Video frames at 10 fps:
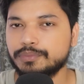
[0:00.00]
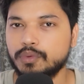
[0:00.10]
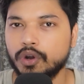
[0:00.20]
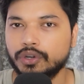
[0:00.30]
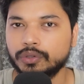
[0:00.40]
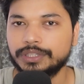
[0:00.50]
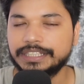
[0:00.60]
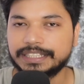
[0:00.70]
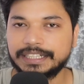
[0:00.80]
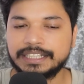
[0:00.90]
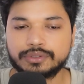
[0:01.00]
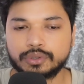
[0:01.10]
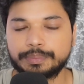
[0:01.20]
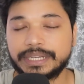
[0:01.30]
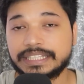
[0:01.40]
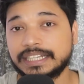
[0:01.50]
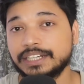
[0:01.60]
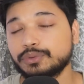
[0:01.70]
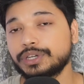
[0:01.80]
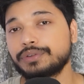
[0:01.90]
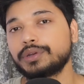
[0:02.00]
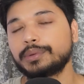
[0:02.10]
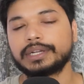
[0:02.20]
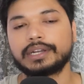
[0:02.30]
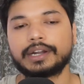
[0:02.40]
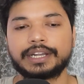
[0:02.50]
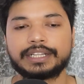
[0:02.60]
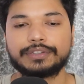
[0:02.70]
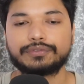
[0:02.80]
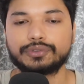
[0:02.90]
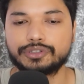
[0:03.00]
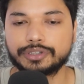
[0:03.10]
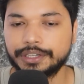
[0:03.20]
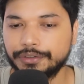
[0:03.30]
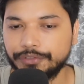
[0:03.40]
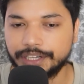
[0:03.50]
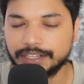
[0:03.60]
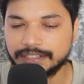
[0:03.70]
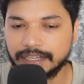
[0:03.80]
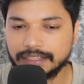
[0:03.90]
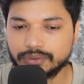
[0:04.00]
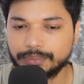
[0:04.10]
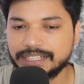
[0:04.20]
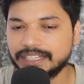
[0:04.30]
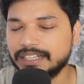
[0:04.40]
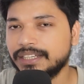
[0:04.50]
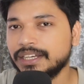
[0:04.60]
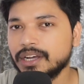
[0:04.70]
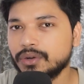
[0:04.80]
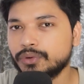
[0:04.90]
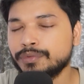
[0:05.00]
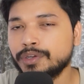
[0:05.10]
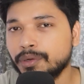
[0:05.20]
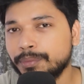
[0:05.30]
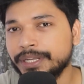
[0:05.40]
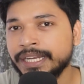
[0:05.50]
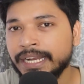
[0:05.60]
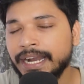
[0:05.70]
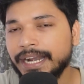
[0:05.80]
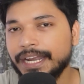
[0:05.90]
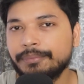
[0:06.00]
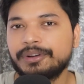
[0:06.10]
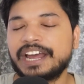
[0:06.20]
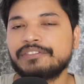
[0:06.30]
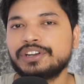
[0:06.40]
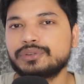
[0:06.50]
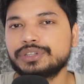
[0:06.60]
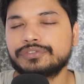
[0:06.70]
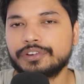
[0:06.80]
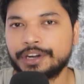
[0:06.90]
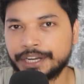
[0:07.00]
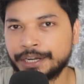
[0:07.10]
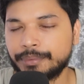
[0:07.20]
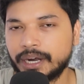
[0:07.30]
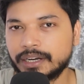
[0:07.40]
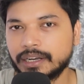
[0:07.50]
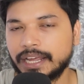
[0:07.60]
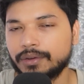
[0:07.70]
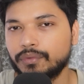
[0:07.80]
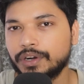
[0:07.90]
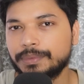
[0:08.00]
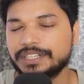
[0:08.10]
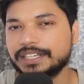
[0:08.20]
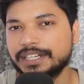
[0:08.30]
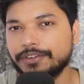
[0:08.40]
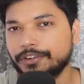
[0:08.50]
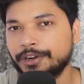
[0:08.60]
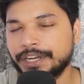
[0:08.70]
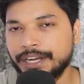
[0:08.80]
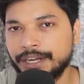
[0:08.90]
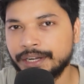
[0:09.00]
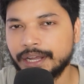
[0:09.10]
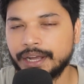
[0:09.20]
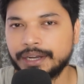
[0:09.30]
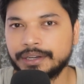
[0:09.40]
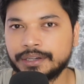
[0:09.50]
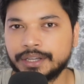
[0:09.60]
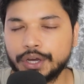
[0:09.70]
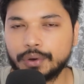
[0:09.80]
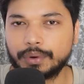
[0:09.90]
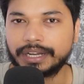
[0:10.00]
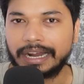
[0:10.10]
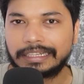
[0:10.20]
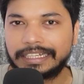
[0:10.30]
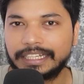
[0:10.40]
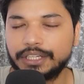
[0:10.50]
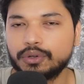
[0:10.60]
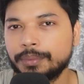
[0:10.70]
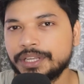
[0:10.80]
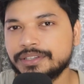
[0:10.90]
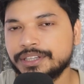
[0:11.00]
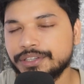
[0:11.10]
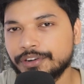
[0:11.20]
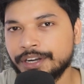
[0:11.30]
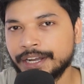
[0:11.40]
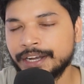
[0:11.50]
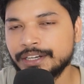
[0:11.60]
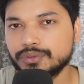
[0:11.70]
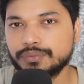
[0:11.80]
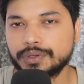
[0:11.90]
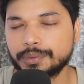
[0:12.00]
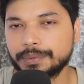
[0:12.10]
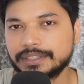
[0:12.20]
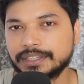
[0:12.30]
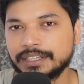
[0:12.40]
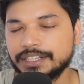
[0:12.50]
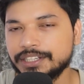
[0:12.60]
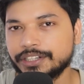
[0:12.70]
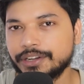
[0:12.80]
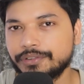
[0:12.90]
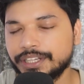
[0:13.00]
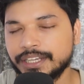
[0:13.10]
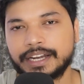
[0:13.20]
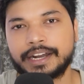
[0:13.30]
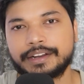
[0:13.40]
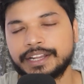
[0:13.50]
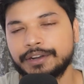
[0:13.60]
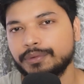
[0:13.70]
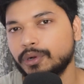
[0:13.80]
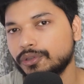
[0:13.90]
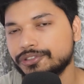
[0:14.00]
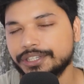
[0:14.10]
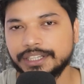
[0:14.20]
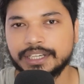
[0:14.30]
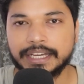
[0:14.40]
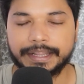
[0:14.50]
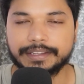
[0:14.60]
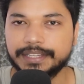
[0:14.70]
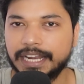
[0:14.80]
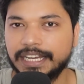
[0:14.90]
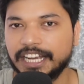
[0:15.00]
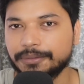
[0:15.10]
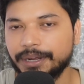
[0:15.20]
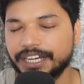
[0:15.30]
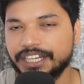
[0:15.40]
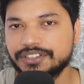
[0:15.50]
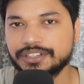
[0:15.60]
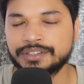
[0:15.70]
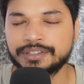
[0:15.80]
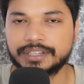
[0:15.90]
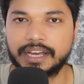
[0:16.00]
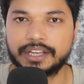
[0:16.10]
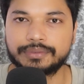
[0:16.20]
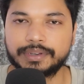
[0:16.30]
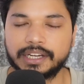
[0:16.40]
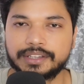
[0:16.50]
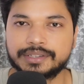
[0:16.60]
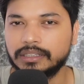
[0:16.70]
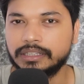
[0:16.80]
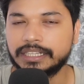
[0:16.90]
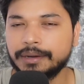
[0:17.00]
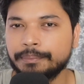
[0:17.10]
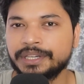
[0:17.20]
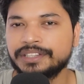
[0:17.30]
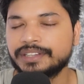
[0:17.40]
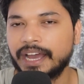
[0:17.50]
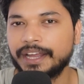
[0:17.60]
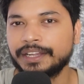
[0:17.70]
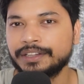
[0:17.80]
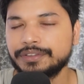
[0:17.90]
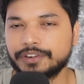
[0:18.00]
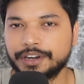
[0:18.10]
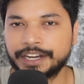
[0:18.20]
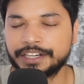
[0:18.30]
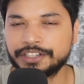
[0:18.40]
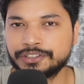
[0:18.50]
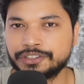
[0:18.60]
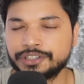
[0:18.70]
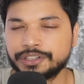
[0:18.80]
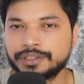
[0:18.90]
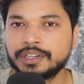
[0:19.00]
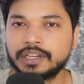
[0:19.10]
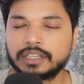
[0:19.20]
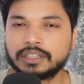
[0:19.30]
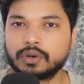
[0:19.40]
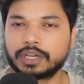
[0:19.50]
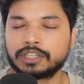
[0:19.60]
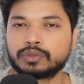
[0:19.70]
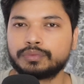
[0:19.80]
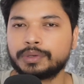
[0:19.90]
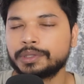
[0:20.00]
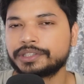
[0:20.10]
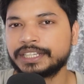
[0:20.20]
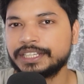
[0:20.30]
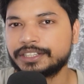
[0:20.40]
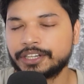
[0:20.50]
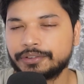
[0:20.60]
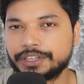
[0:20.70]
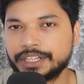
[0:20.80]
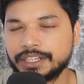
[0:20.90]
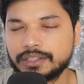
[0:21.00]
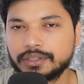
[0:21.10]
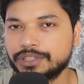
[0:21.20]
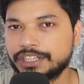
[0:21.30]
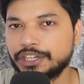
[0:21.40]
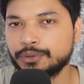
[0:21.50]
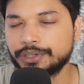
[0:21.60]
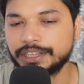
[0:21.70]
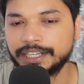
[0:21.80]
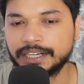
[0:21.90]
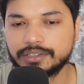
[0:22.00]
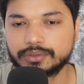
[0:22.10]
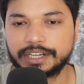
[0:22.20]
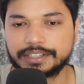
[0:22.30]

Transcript: move on to the screen. So basically today we will be learning the future in VLSI. So basically today we will be deep dive into the front end part, like what basically a front end and what are the key domains in the front end. So we will be seeing each and everything, and at the end we will also see the salary expectations as well as the companies hiring the front end engineer. Okay, so we will see each and everything. Stay tuned till the end. So let's